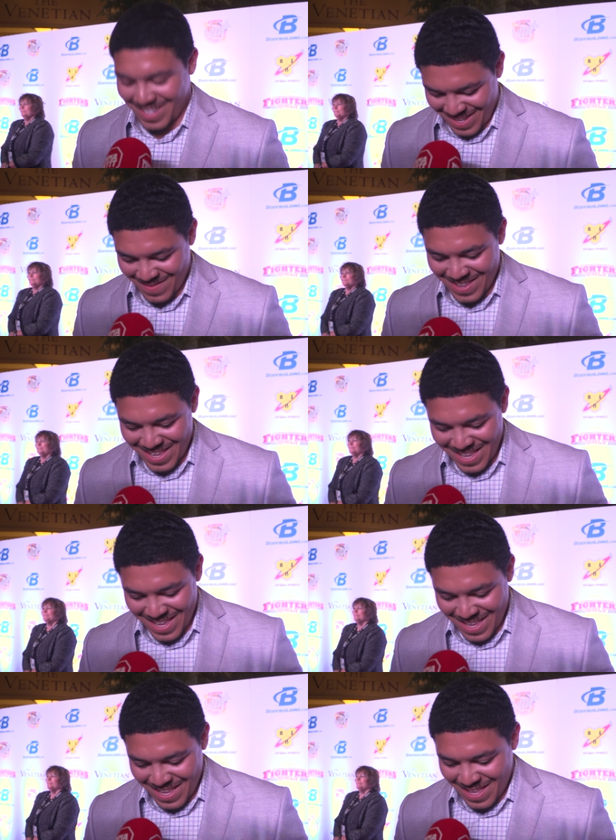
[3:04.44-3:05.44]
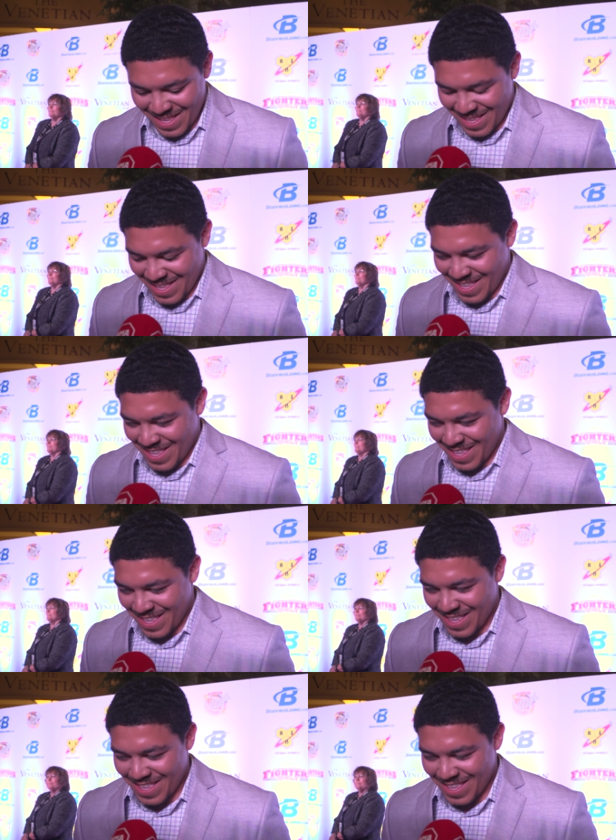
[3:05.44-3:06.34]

the Rory.